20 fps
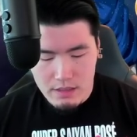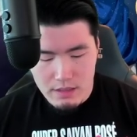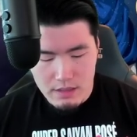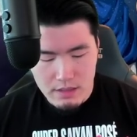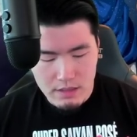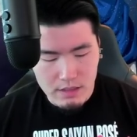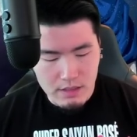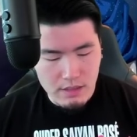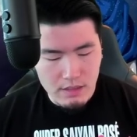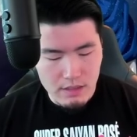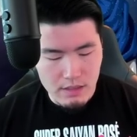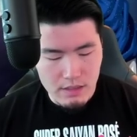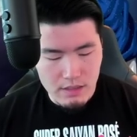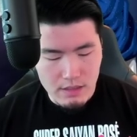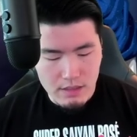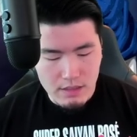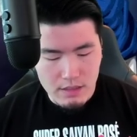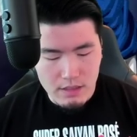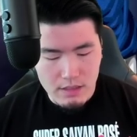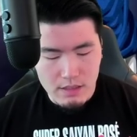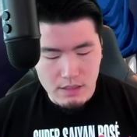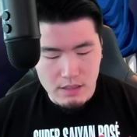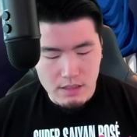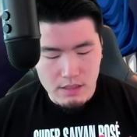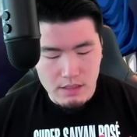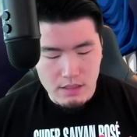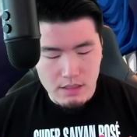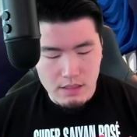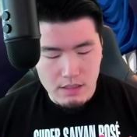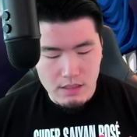
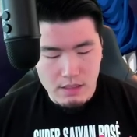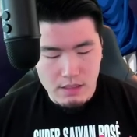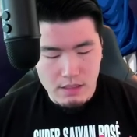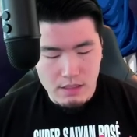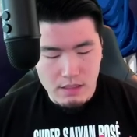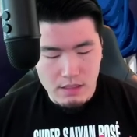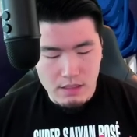(silence)